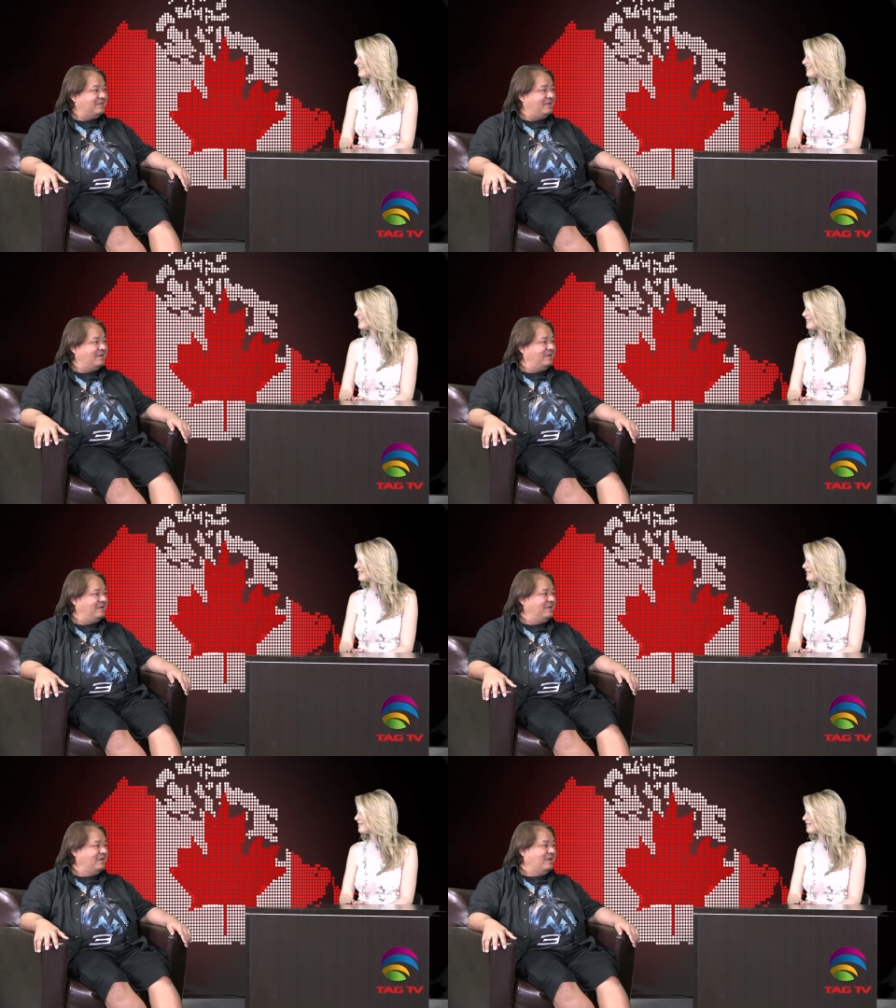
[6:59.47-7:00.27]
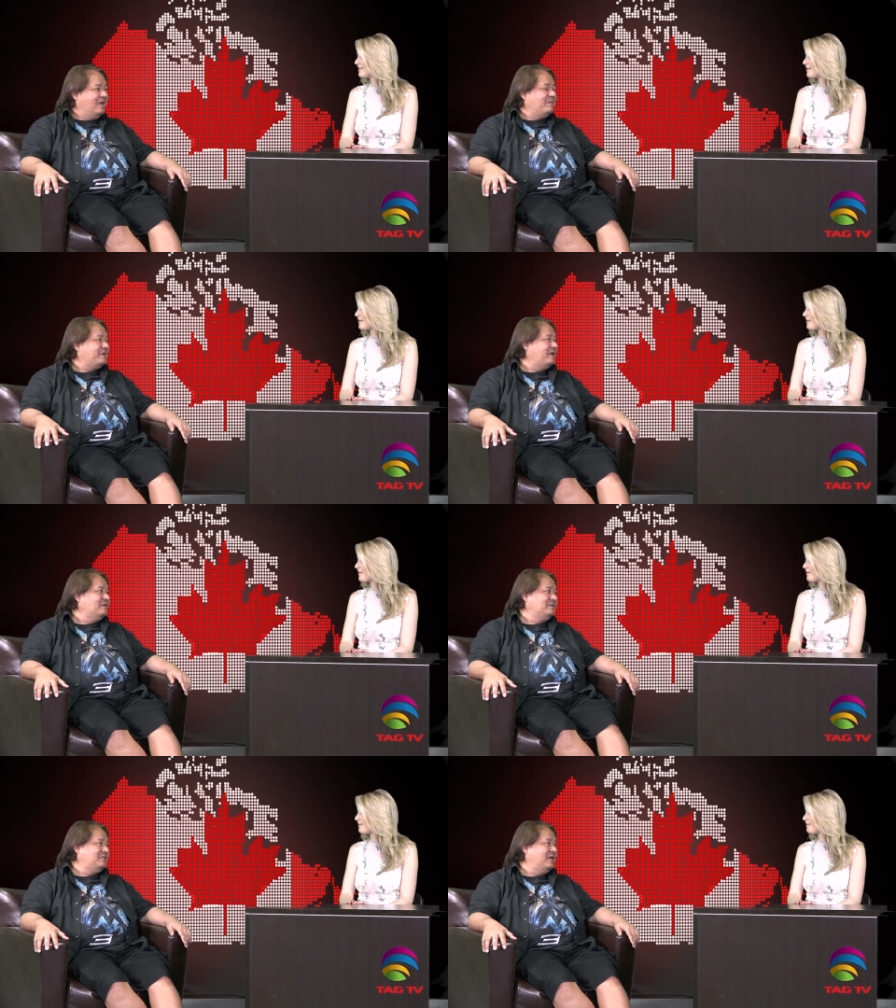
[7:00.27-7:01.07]
Uh, I'm
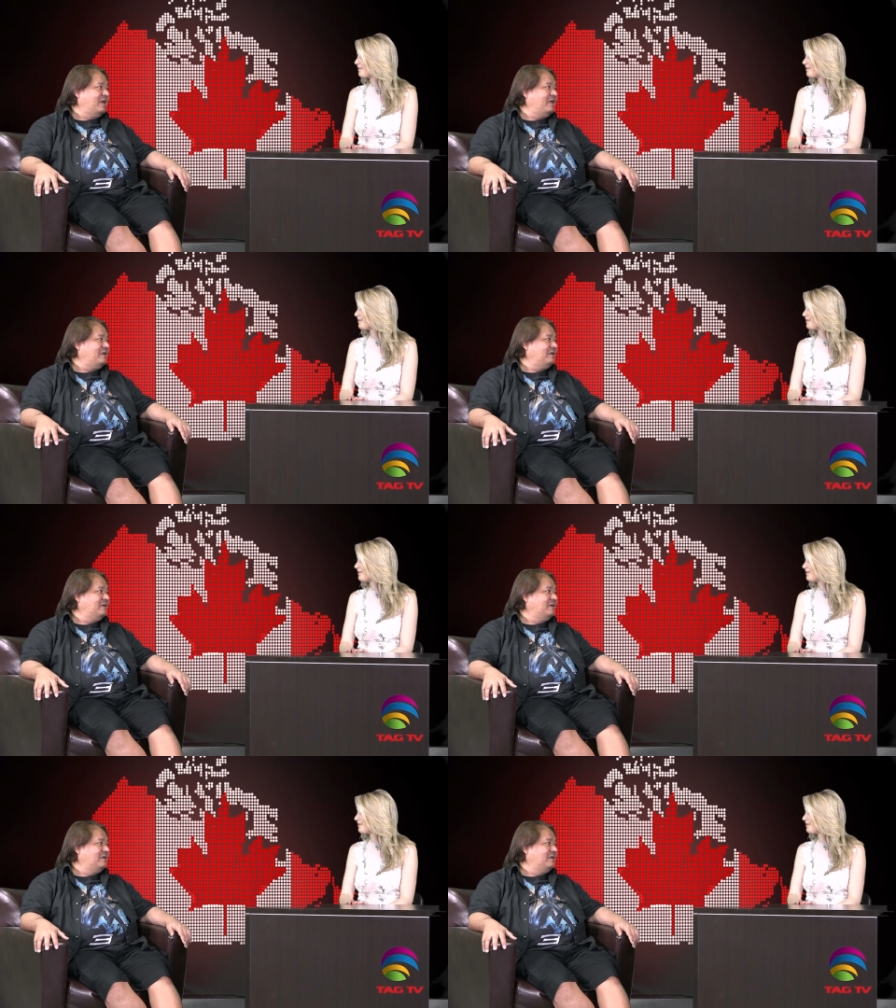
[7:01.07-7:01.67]
kind of shy